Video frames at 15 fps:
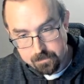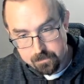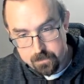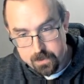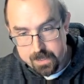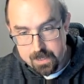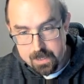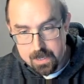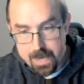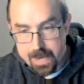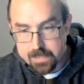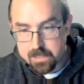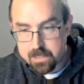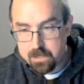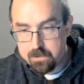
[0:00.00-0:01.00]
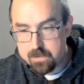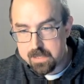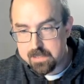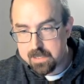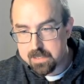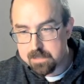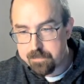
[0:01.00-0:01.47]
we execute
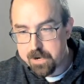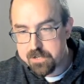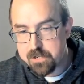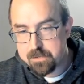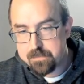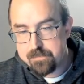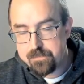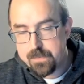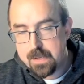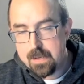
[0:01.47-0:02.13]
this expression.